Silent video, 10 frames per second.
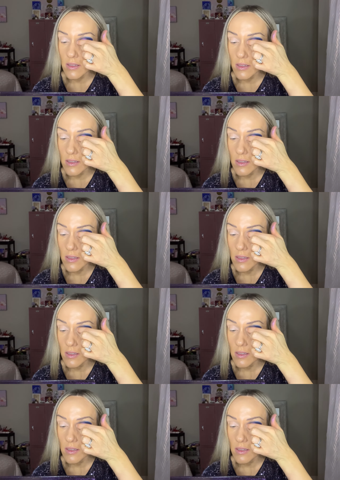
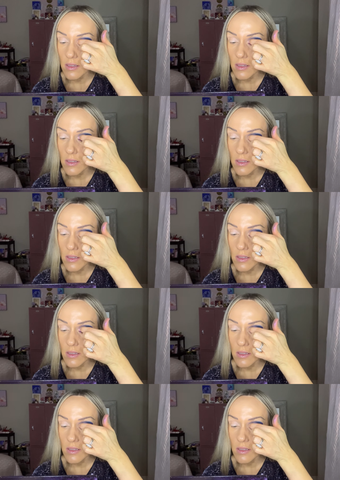[no speech]